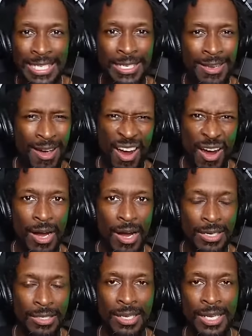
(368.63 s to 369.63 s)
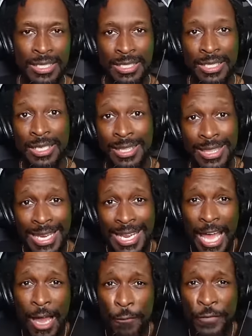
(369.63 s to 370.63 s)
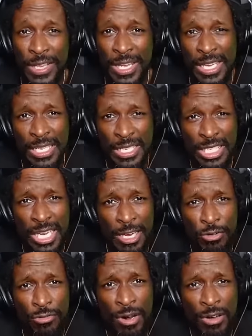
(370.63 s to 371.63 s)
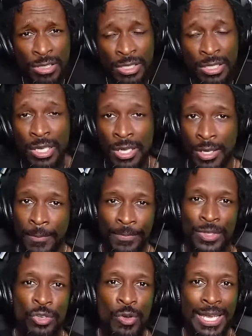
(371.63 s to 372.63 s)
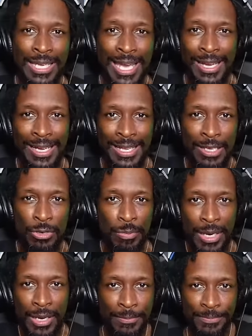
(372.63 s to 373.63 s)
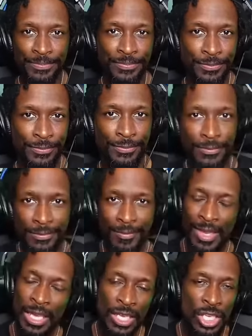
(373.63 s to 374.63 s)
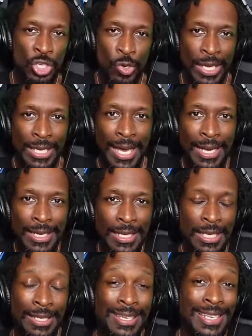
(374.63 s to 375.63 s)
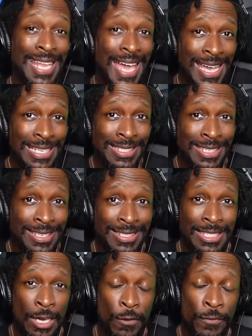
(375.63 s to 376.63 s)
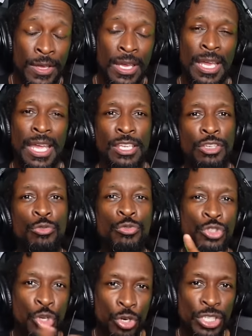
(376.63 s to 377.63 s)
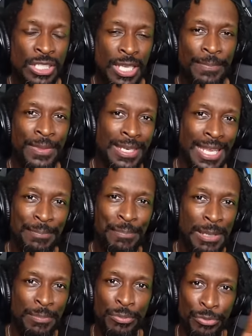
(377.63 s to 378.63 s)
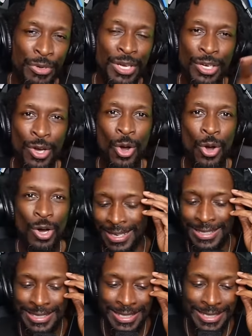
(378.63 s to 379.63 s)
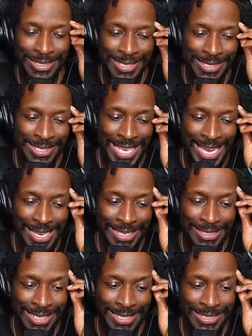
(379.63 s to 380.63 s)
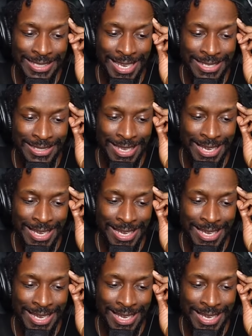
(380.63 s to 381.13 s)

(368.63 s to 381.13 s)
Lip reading: hard to get that alpha energy across, you ain't got it in you, bro. You ain't got it in you. You're lying to yourself, and you doing something that people call, is a saying that says,